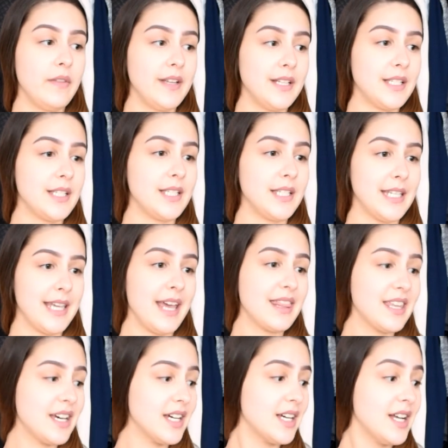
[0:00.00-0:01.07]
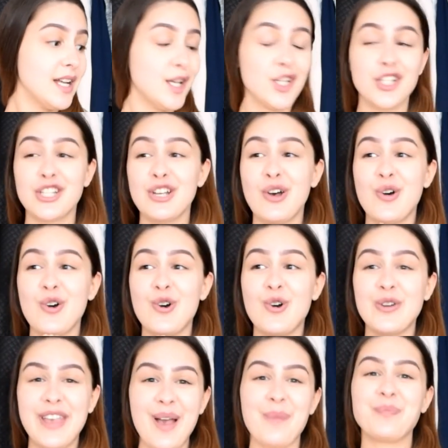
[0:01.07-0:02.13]
these together.
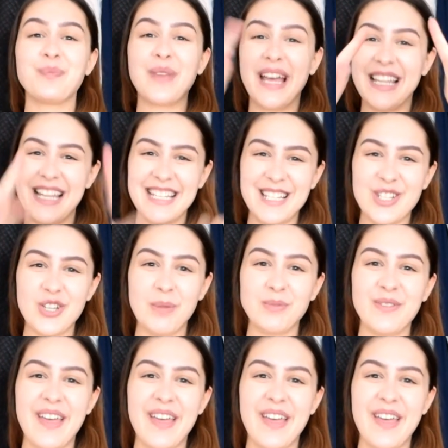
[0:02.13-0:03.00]
So yeah, let's jump to